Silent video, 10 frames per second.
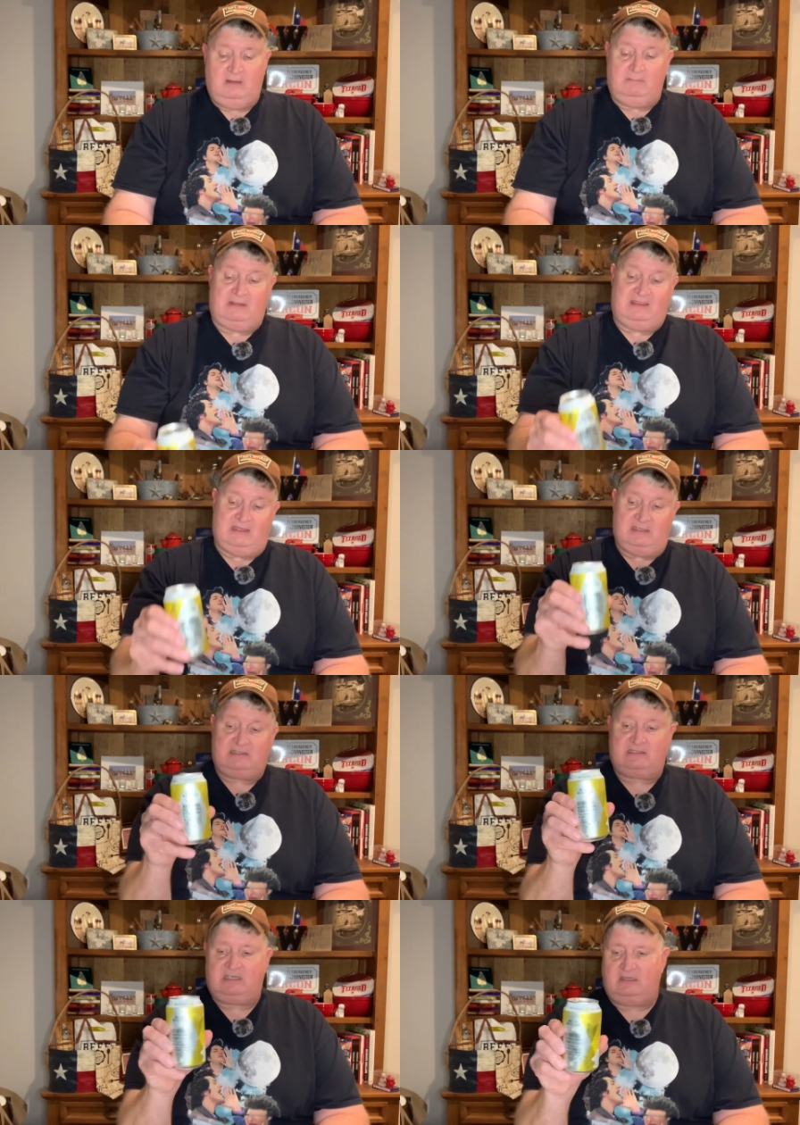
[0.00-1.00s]
But
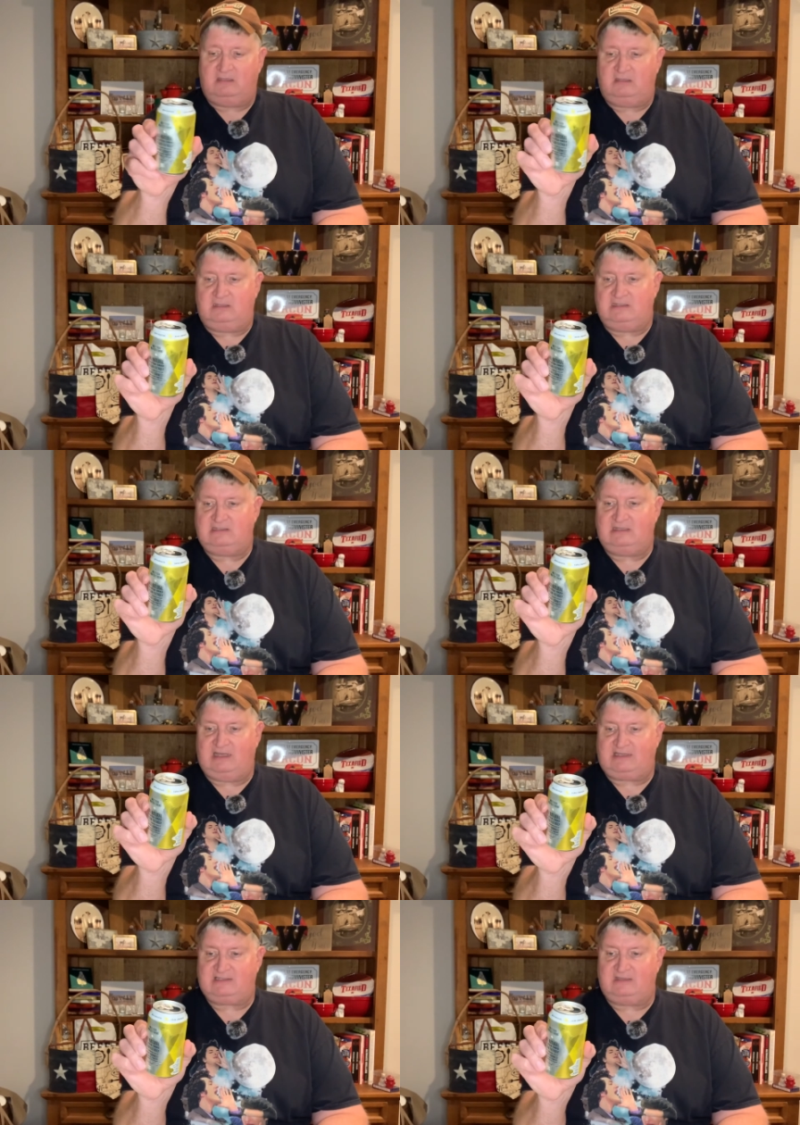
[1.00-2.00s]
this is, like
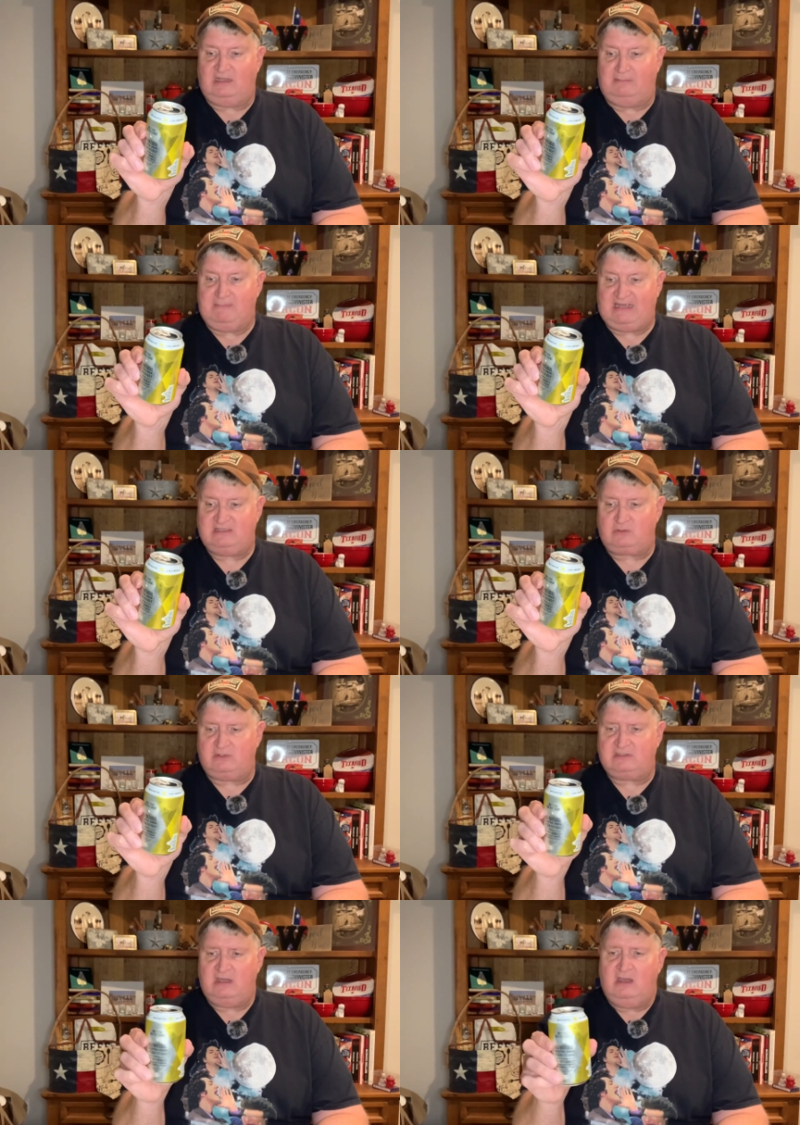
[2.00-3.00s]
I said, the main squeeze.